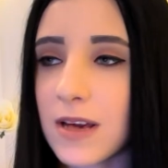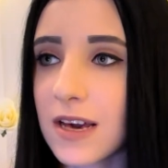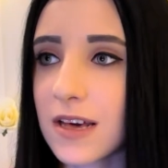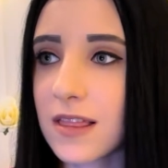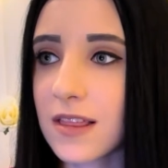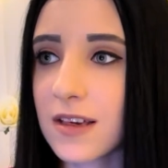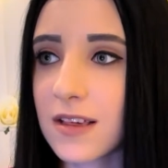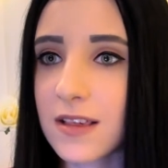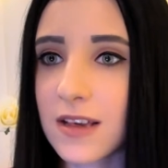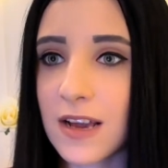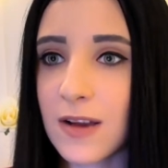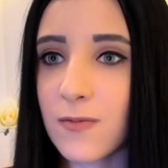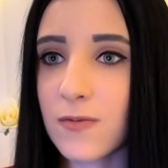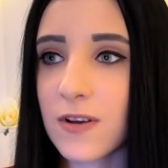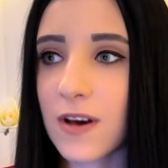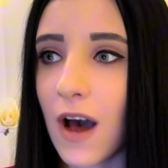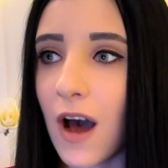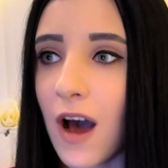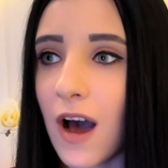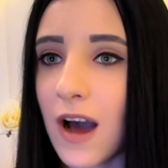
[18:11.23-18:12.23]
at the same
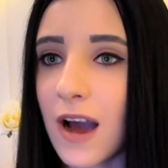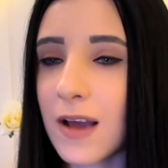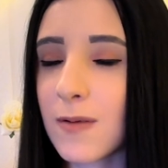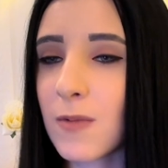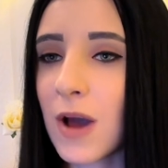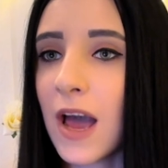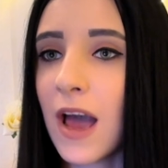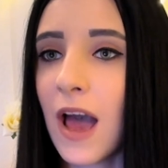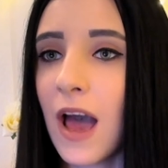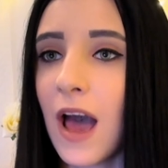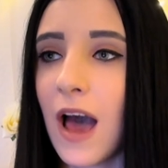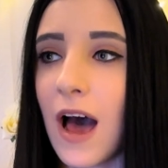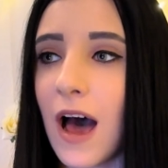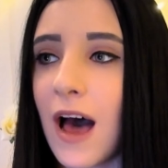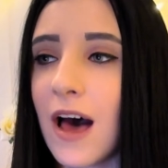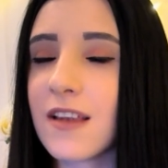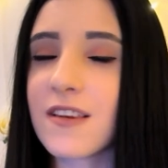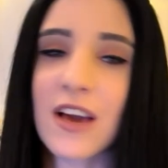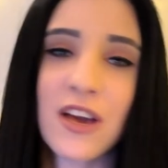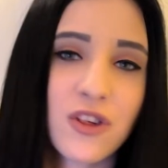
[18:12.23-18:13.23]
time.
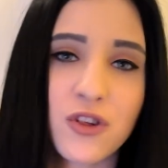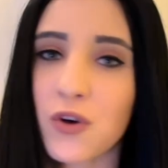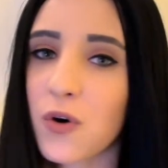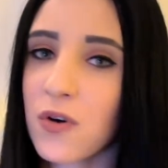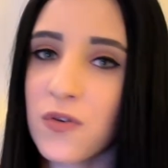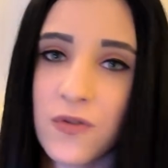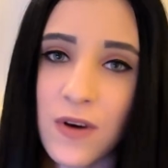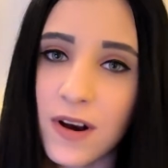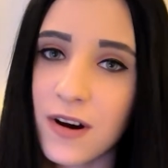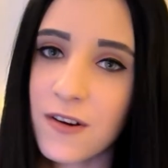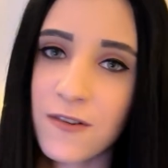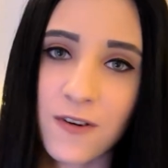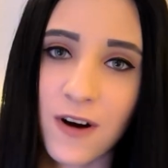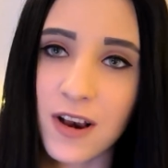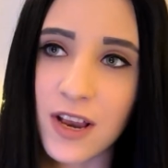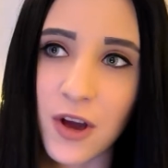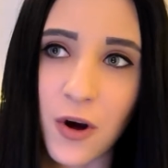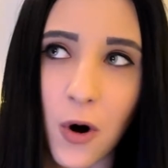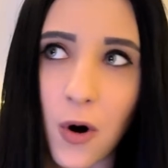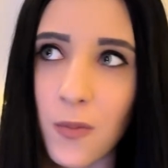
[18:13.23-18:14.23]
And I saw a very
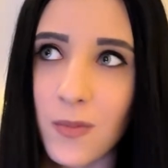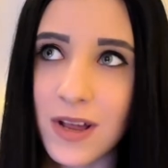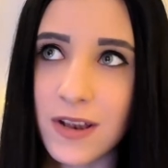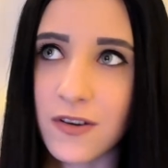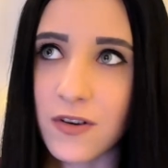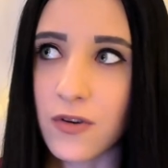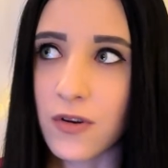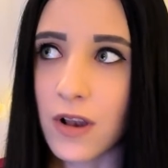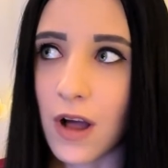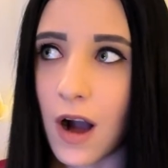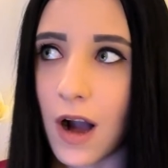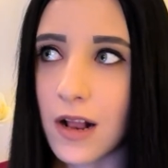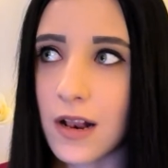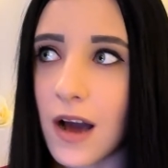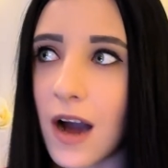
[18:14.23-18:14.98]
funny comment online.